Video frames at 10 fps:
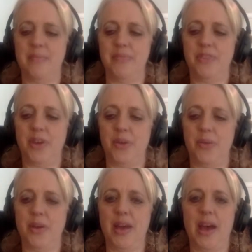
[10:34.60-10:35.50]

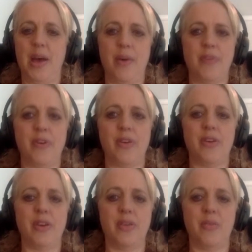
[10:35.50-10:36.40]
So
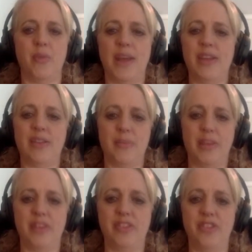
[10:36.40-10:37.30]
however regular
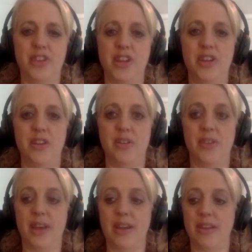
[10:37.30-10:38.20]
basis you need to do
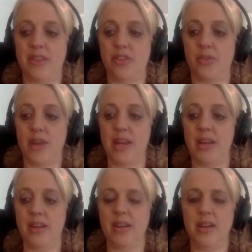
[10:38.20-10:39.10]
that, that's great.
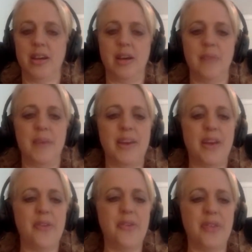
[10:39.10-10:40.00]

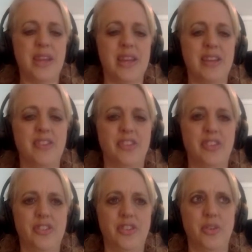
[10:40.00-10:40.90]
Another thing is
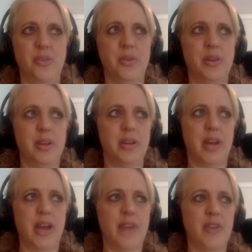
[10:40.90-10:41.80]
just to
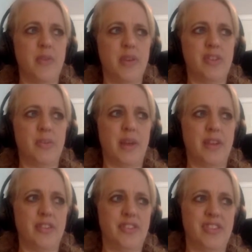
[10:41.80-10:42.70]
every once in a while
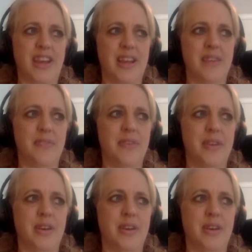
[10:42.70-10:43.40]
just kind of